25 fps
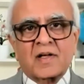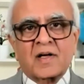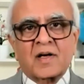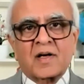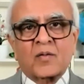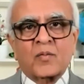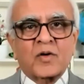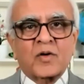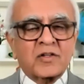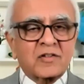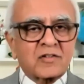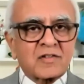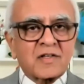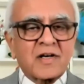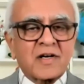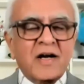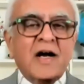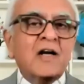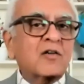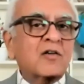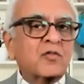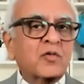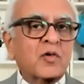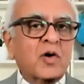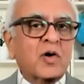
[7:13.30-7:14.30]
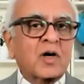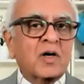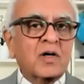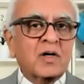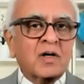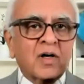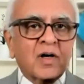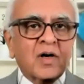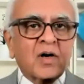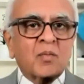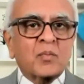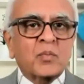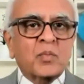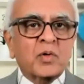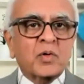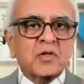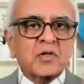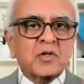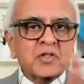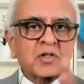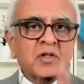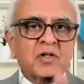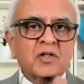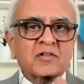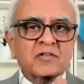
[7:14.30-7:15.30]
which stands for
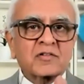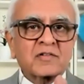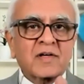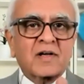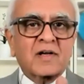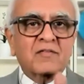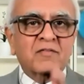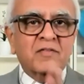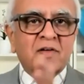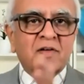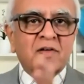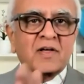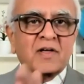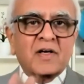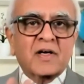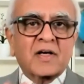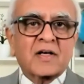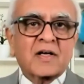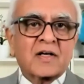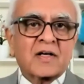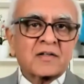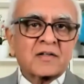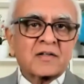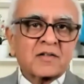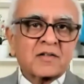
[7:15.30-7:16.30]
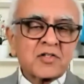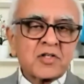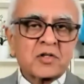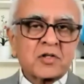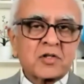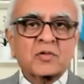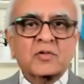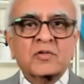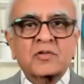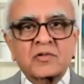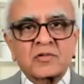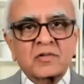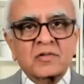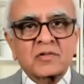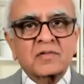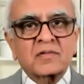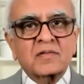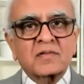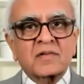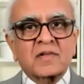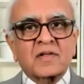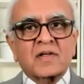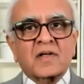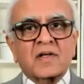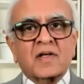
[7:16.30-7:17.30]
put yourself in other shoes.
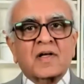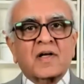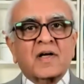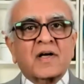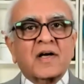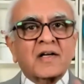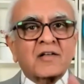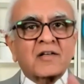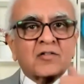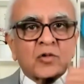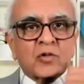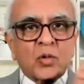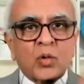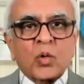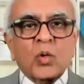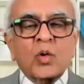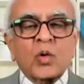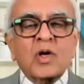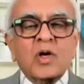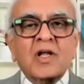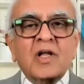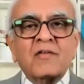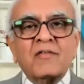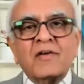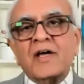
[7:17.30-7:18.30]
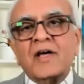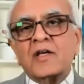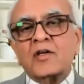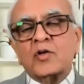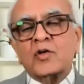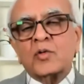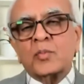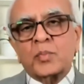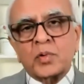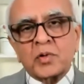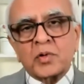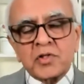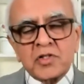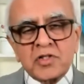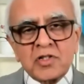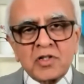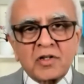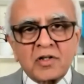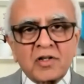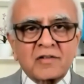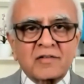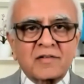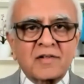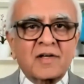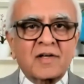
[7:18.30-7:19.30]
It's only when you put
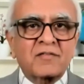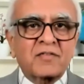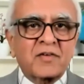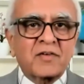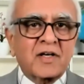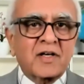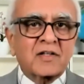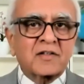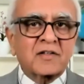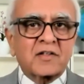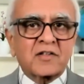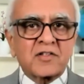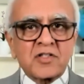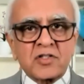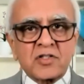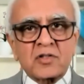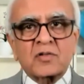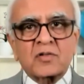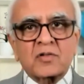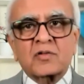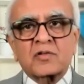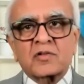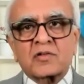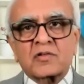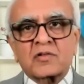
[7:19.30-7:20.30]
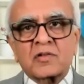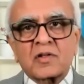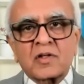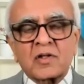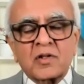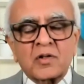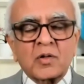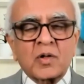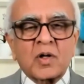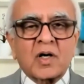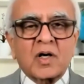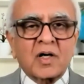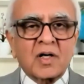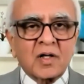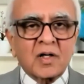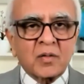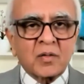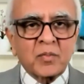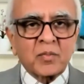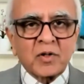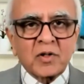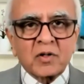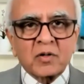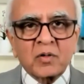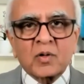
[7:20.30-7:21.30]
yourself in other shoes, you are
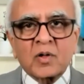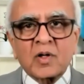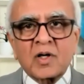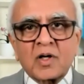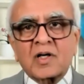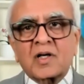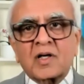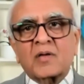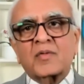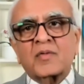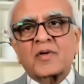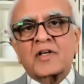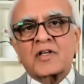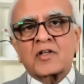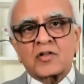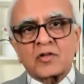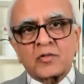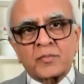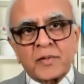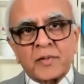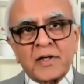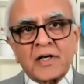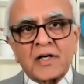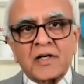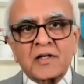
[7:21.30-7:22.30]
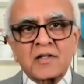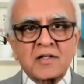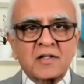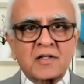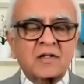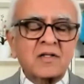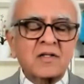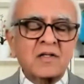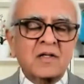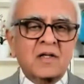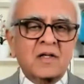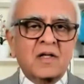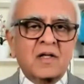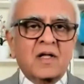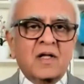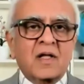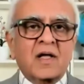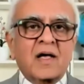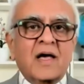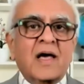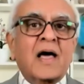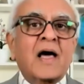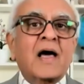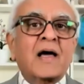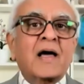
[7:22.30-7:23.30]
able to cultivate humility
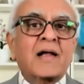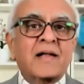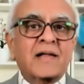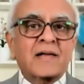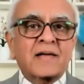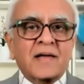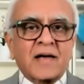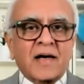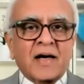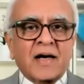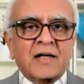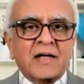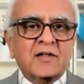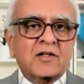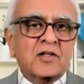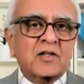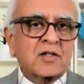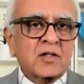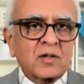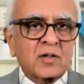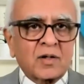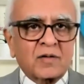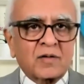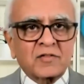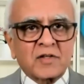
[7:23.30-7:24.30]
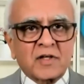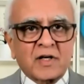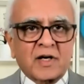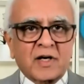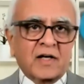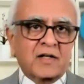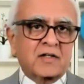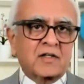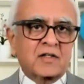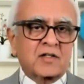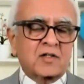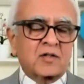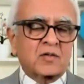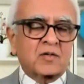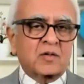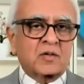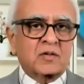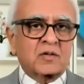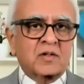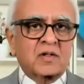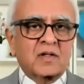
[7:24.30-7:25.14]
and an attitude of gratitude.